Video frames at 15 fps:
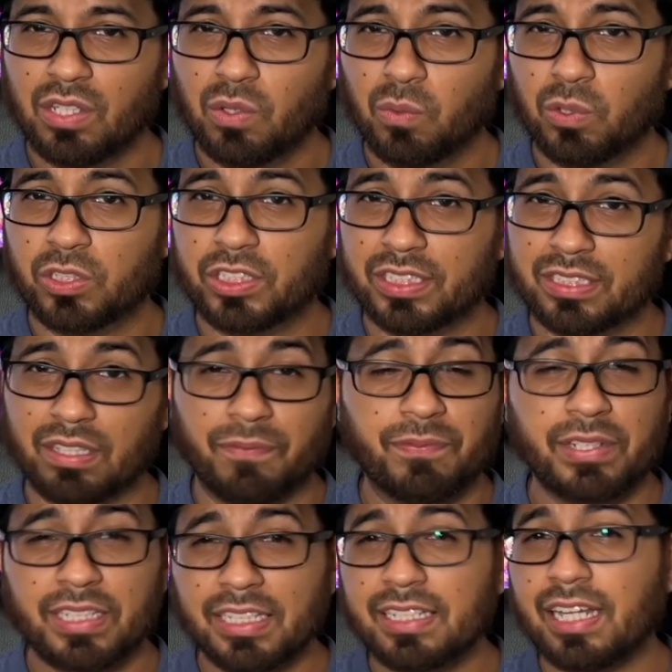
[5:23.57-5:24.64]
which is a
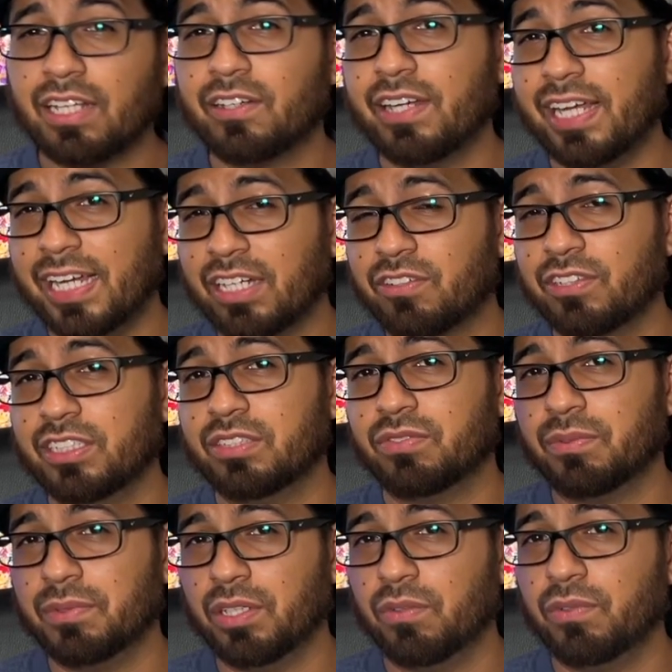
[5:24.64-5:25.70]
$50 increase
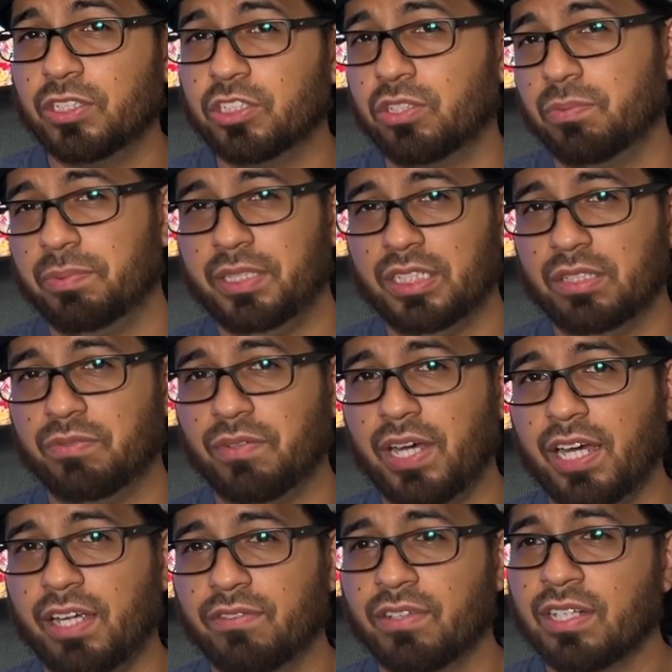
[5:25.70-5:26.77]
from the original
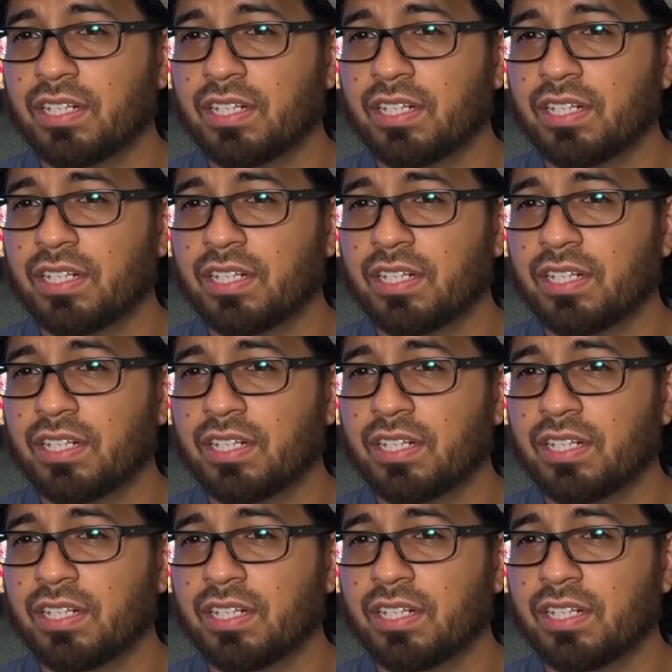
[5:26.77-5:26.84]
PS5.